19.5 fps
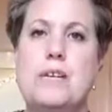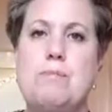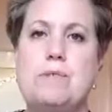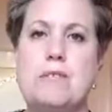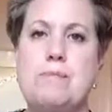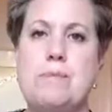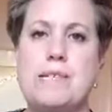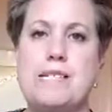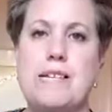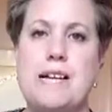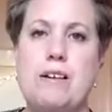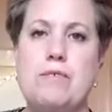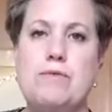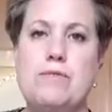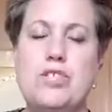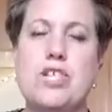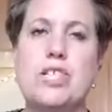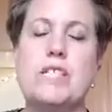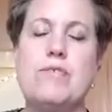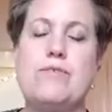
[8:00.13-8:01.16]
to myself
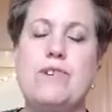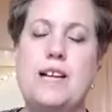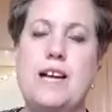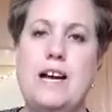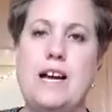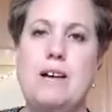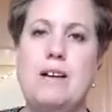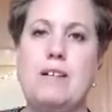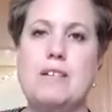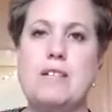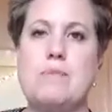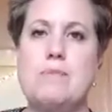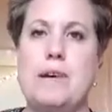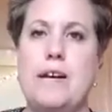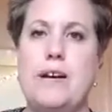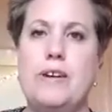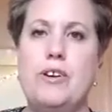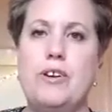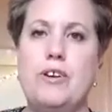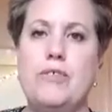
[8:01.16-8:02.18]
just for now, to
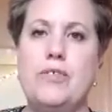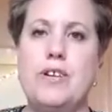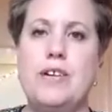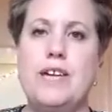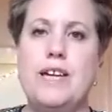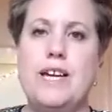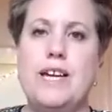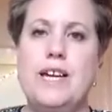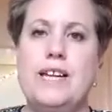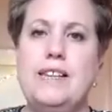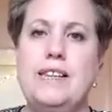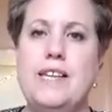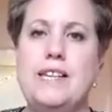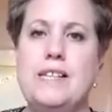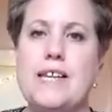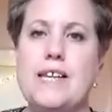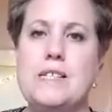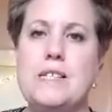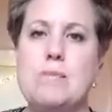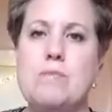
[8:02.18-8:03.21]
mull it over, that
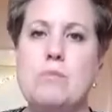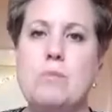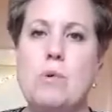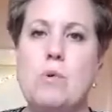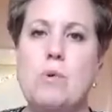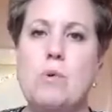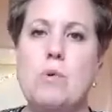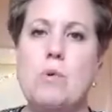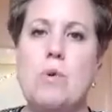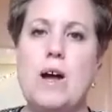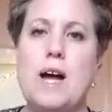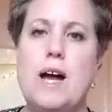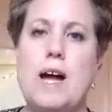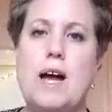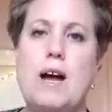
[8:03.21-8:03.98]
there's more